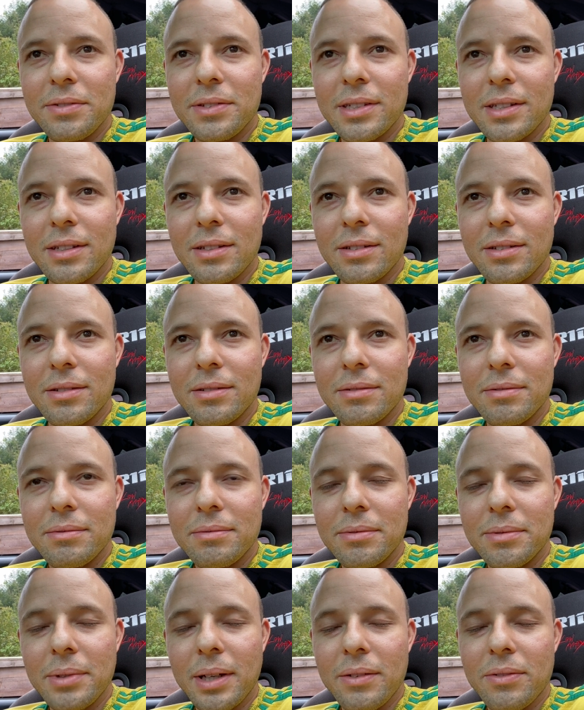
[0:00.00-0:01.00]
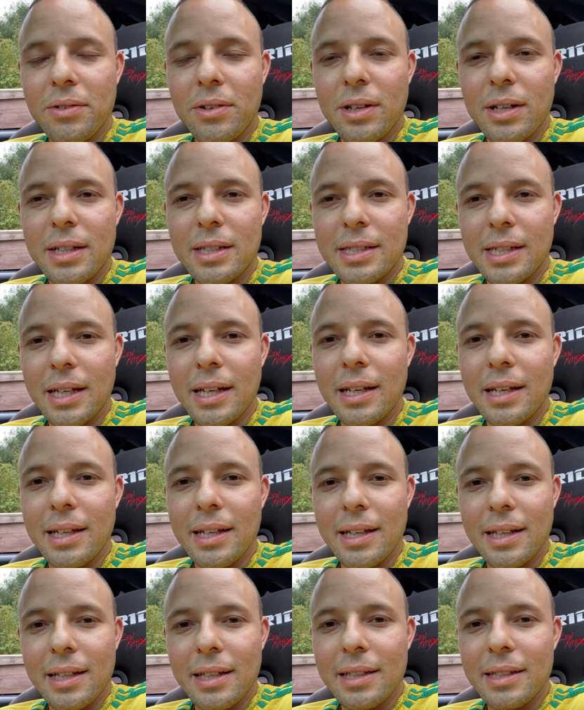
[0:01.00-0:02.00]
So I've got a daily
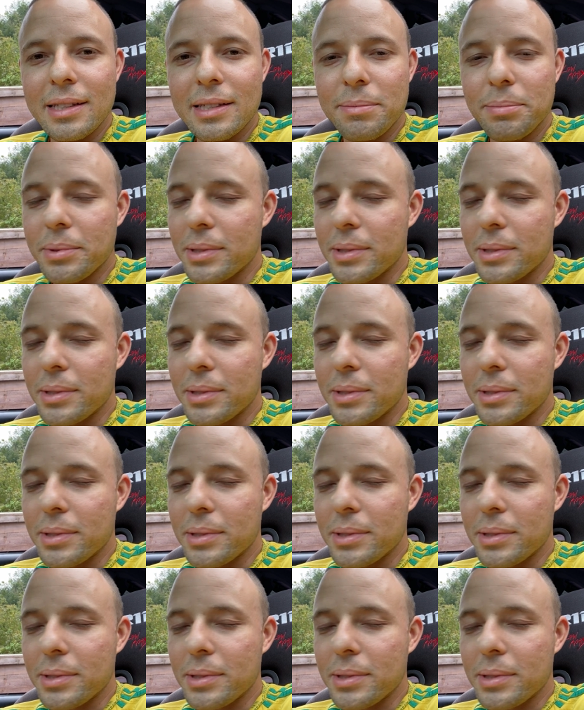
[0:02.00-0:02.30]
at least,